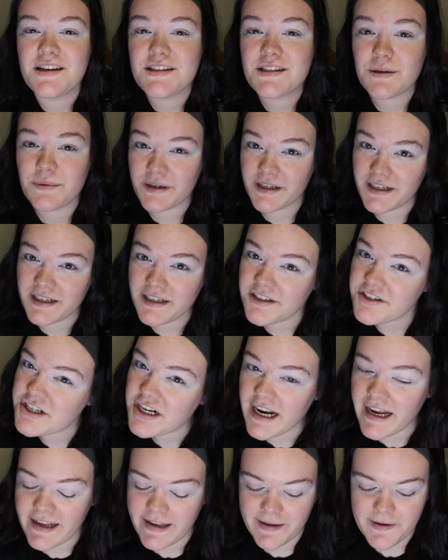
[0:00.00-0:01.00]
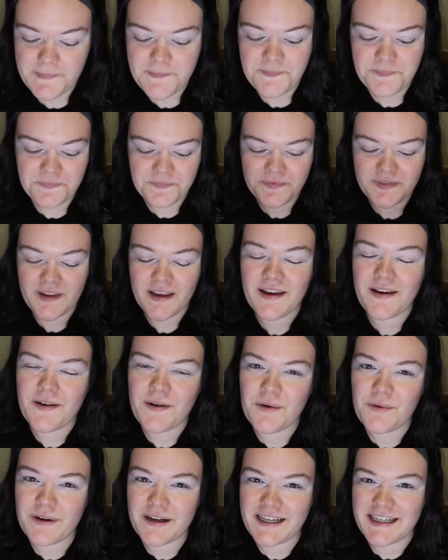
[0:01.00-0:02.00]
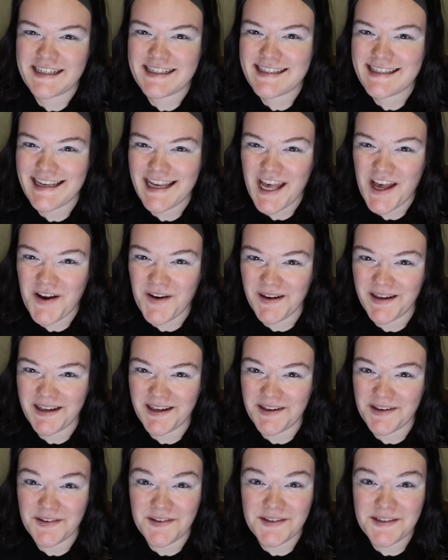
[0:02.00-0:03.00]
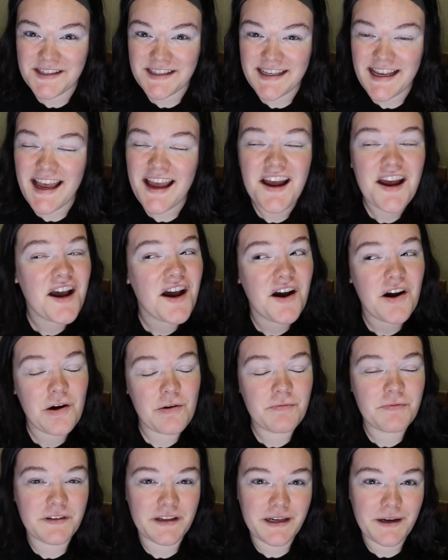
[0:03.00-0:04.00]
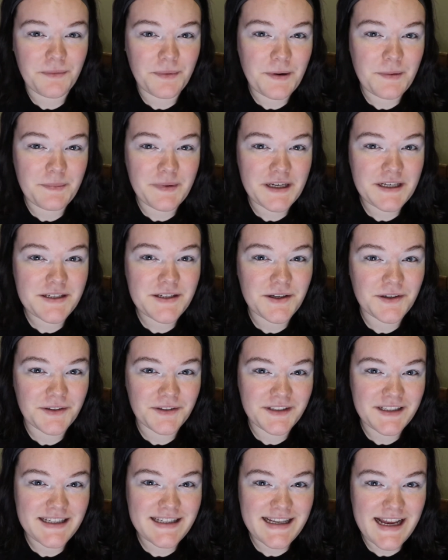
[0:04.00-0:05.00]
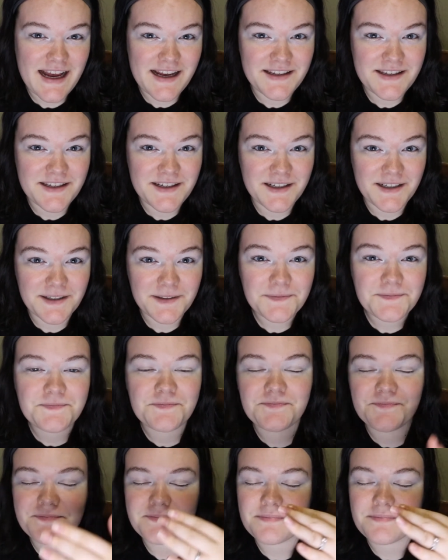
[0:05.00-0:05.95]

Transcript: So we're gonna try it. We're gonna see how it goes. Hopefully it won't be a total disaster.